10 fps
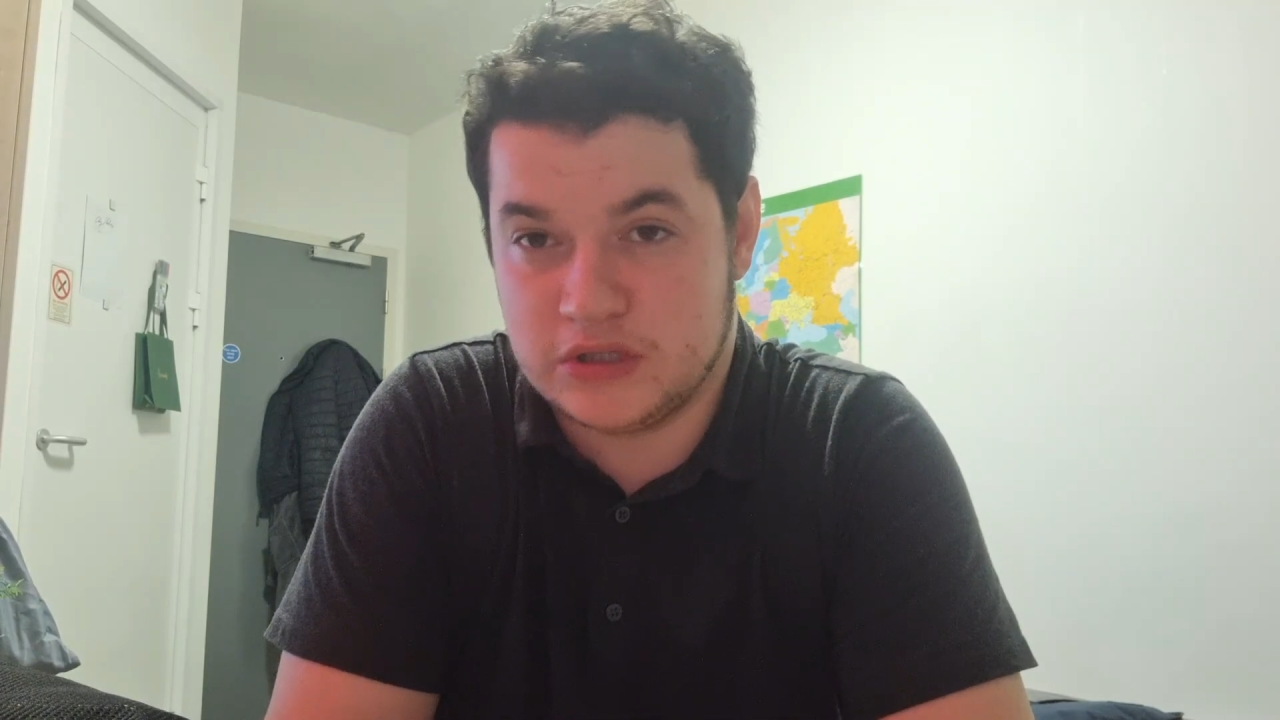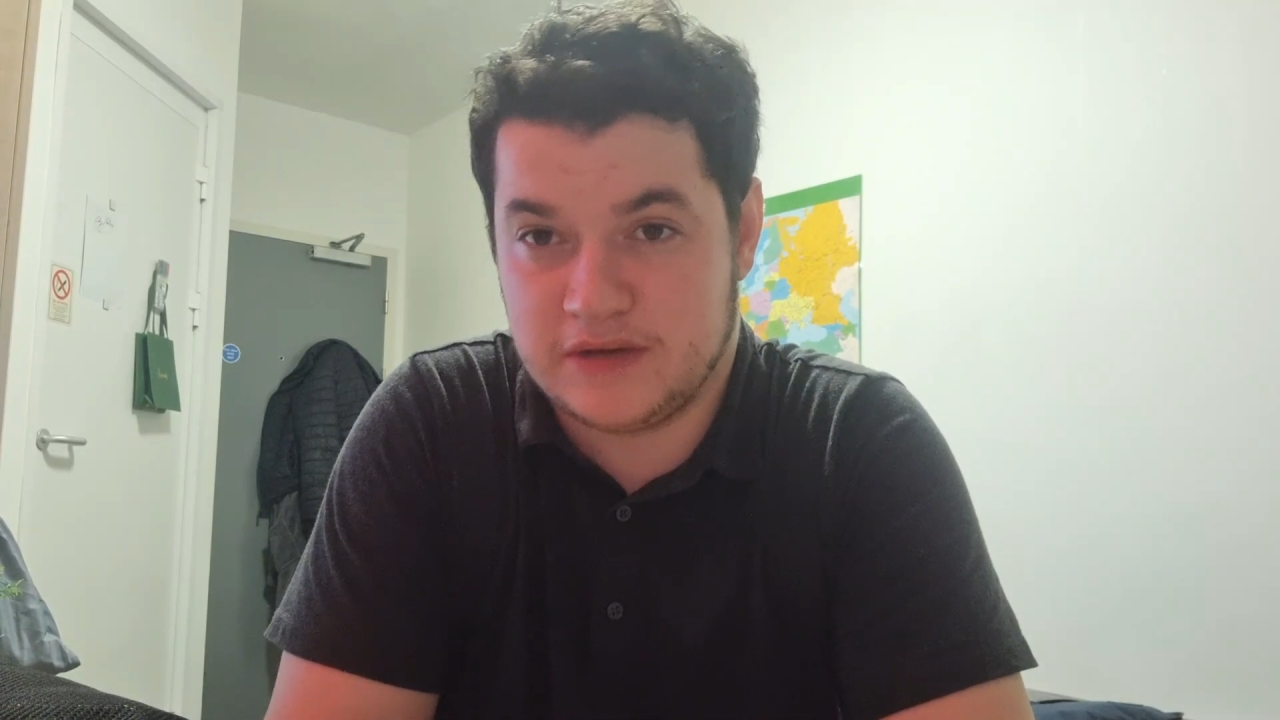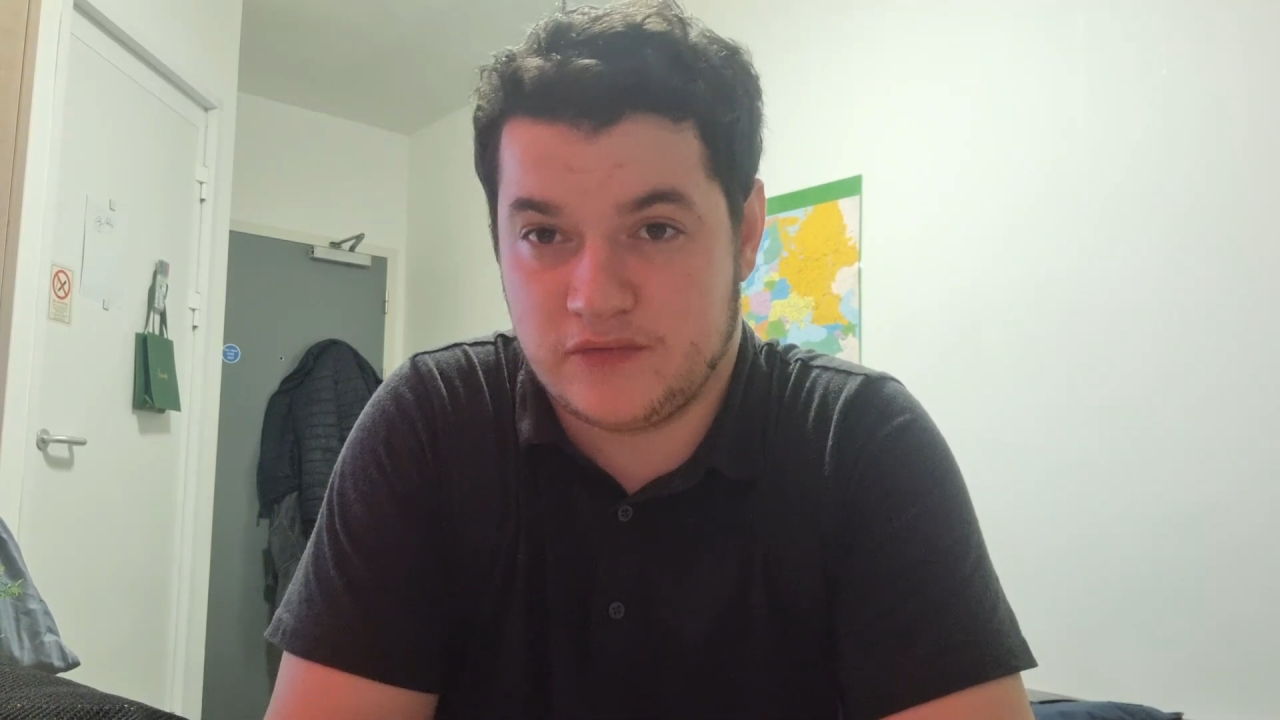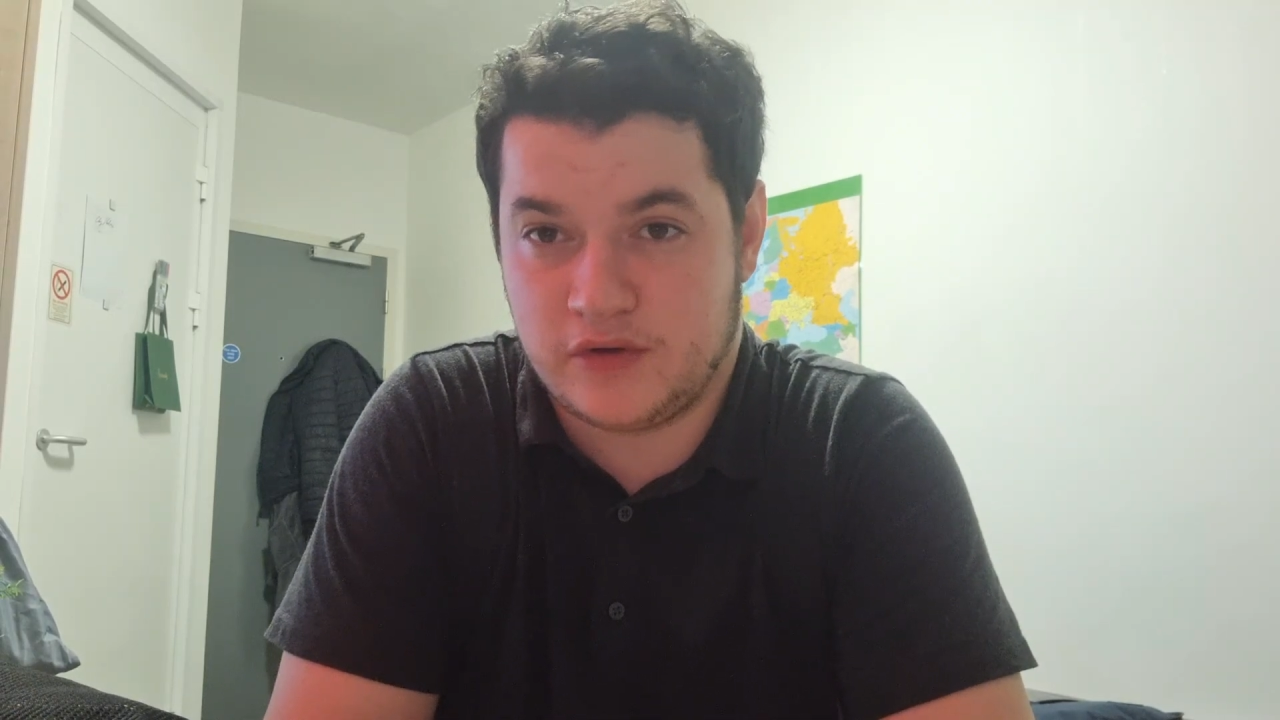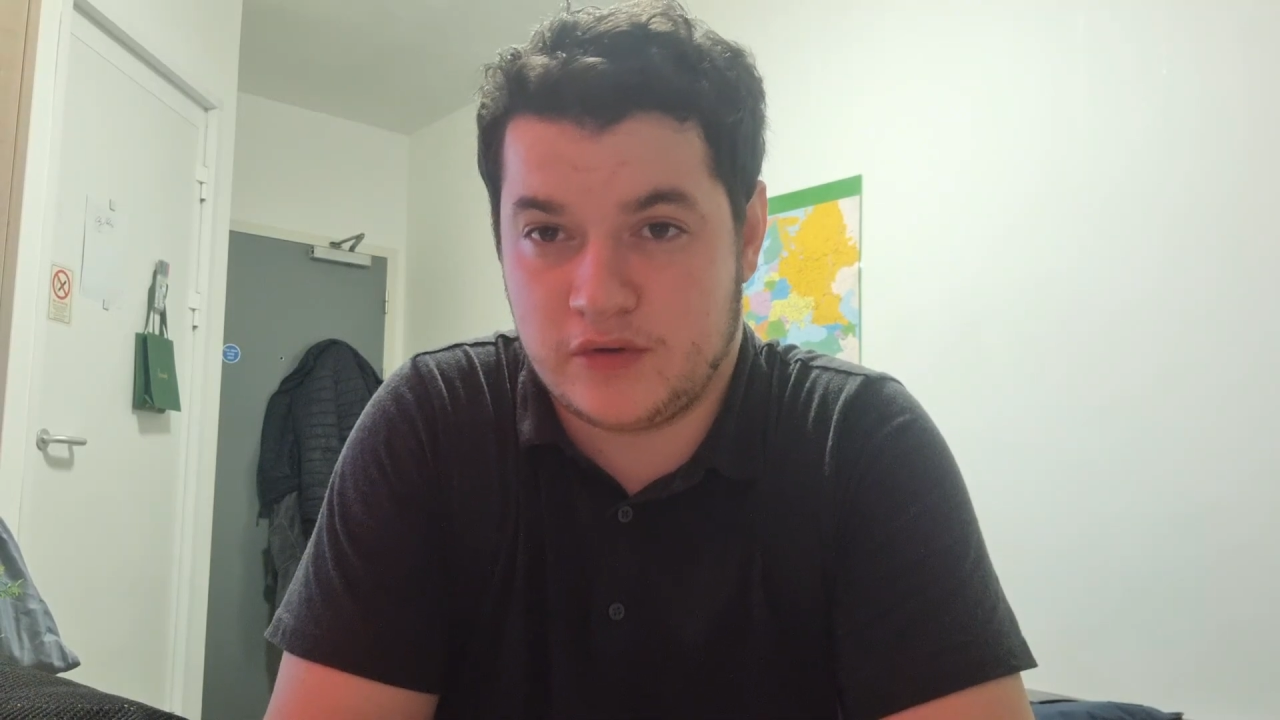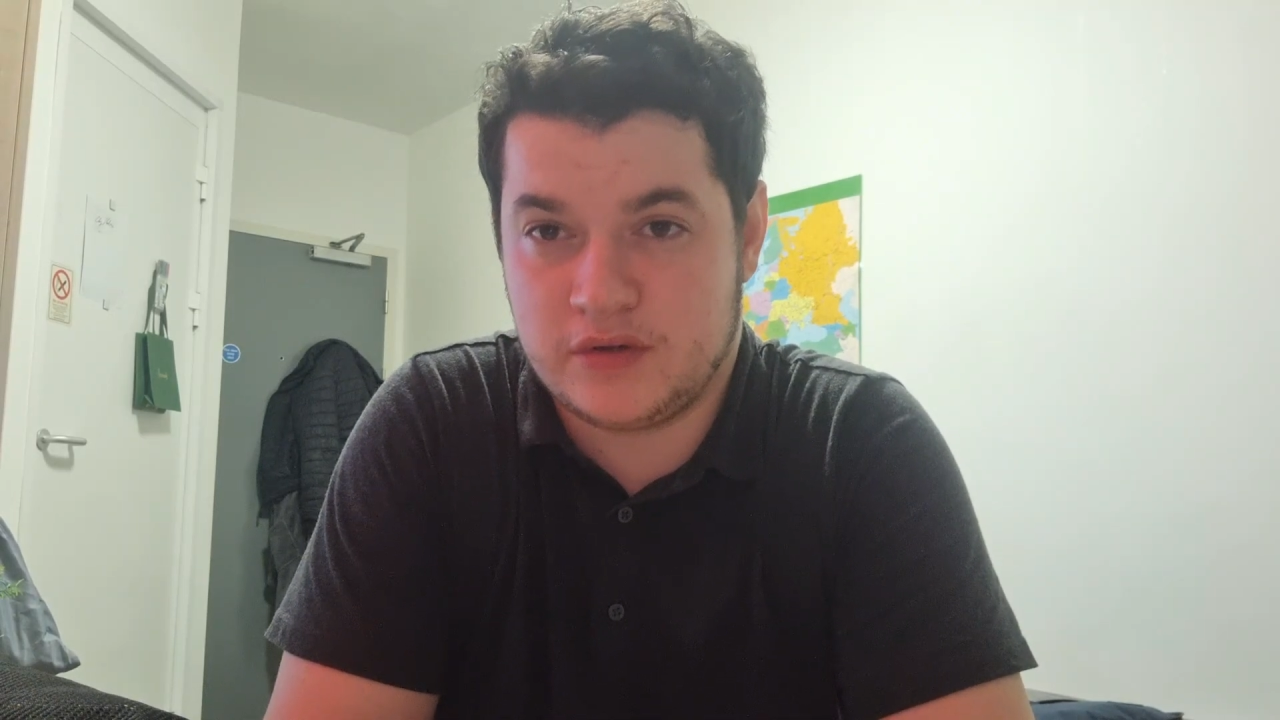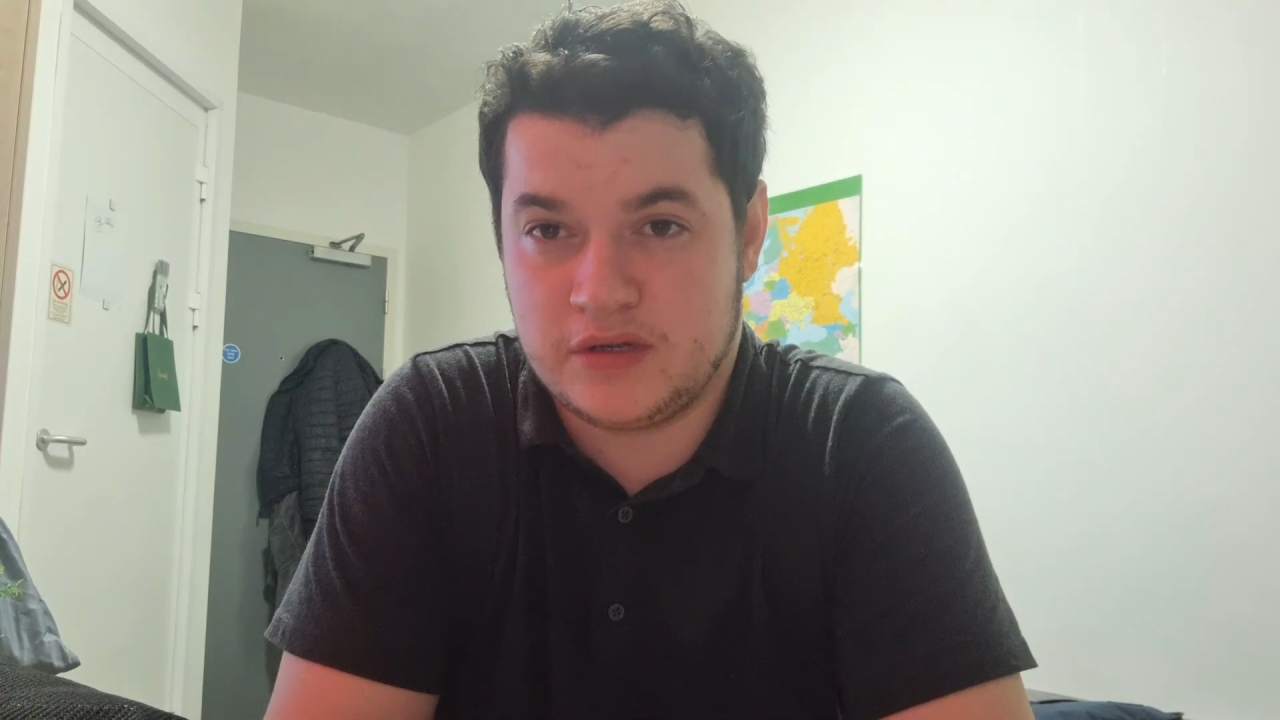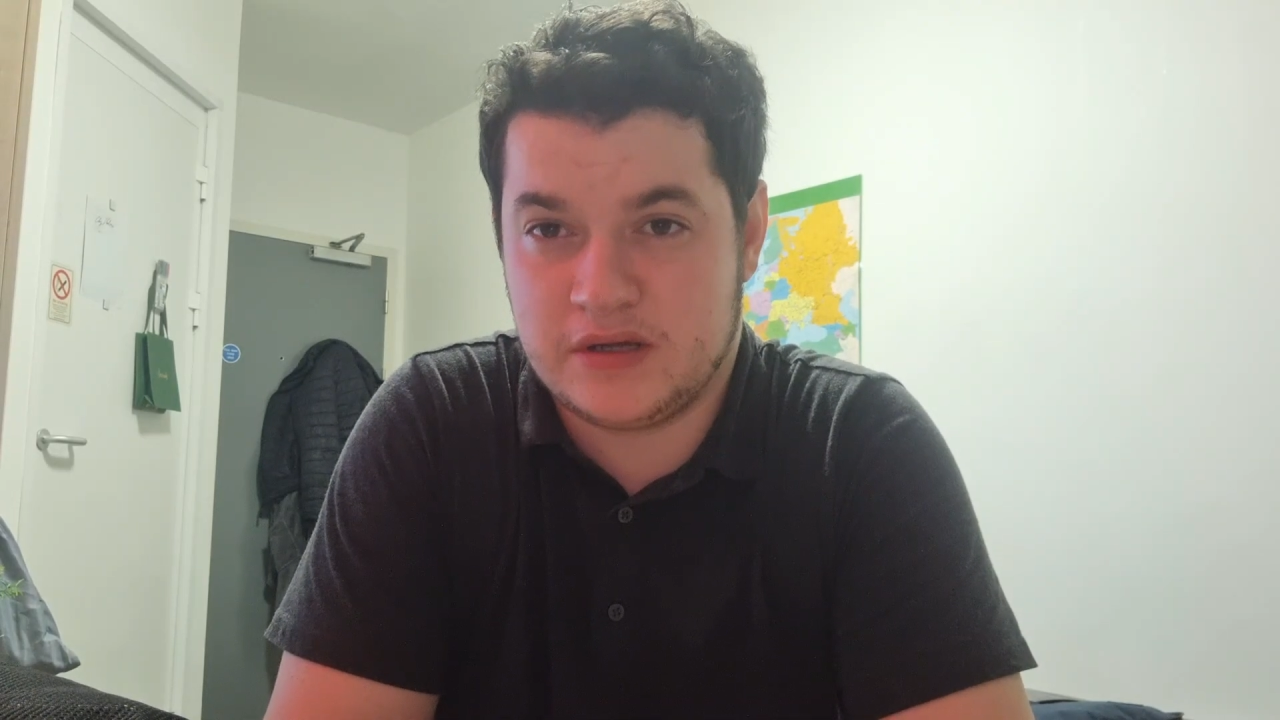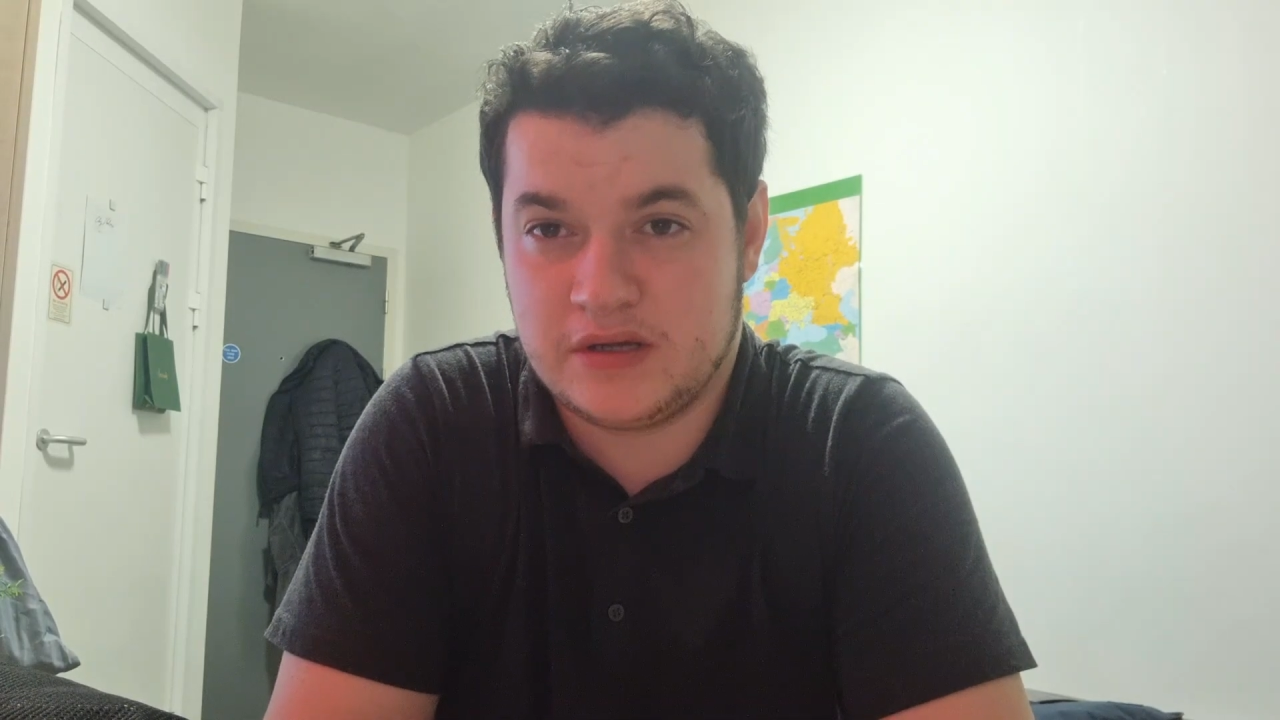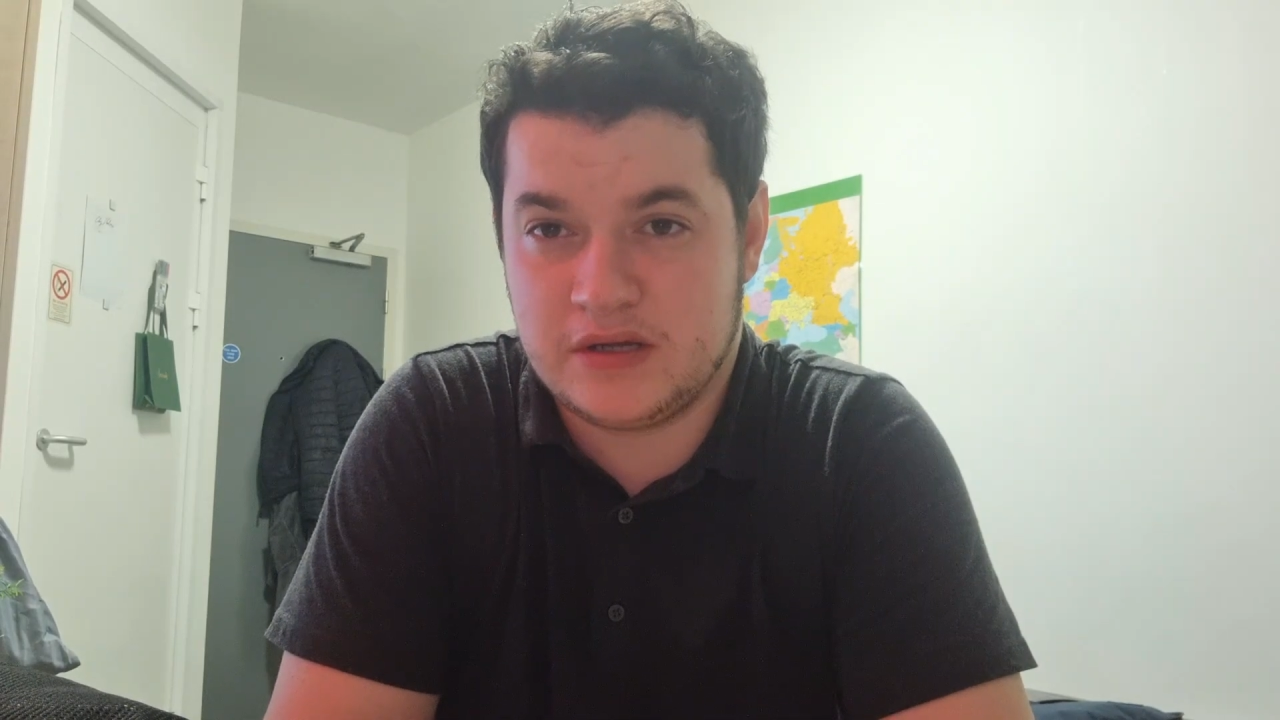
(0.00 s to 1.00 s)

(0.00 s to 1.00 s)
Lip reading: and Deliveroo. Yeah?